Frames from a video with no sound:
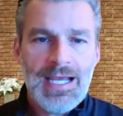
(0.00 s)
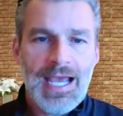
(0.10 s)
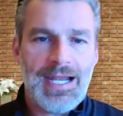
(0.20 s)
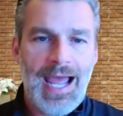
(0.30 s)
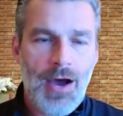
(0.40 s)

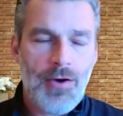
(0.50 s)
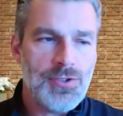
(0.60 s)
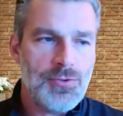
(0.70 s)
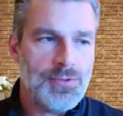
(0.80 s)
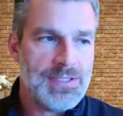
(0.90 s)
and how
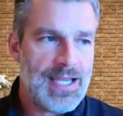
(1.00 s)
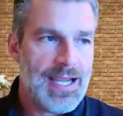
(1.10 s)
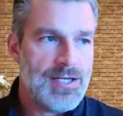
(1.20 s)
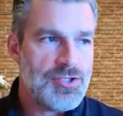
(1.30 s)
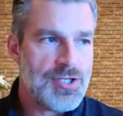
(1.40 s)
you
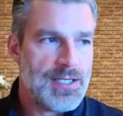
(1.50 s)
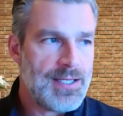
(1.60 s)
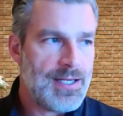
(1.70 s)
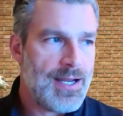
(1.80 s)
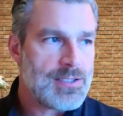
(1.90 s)
engage and
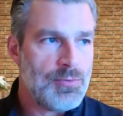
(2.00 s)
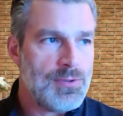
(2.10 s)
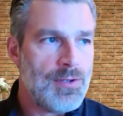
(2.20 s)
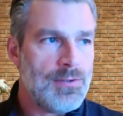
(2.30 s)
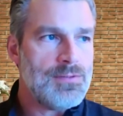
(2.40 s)
connect
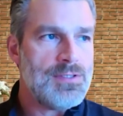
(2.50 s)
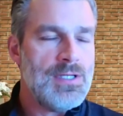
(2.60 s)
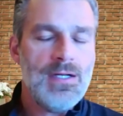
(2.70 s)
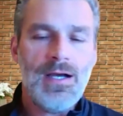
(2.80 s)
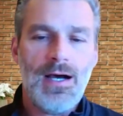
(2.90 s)
with those
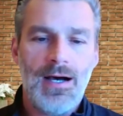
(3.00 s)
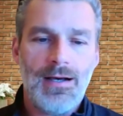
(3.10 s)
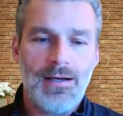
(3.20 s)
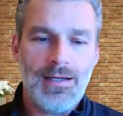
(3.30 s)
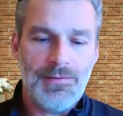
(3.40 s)

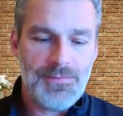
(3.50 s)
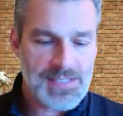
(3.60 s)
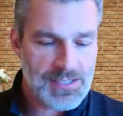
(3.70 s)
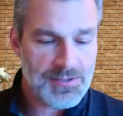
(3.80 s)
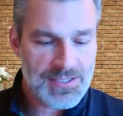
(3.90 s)
and
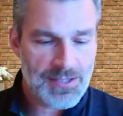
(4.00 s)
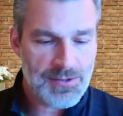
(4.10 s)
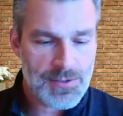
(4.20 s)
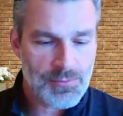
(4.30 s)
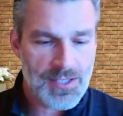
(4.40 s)
facilitate
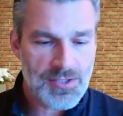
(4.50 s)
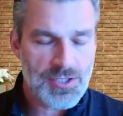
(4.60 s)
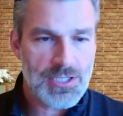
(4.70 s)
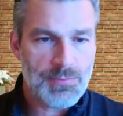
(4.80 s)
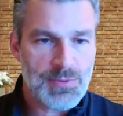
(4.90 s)
those
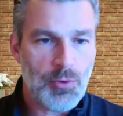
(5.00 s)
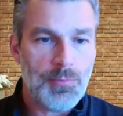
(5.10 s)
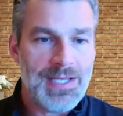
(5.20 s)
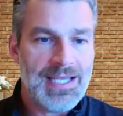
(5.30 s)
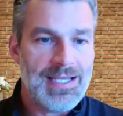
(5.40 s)
relationships will
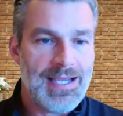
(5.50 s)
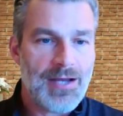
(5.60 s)
be key.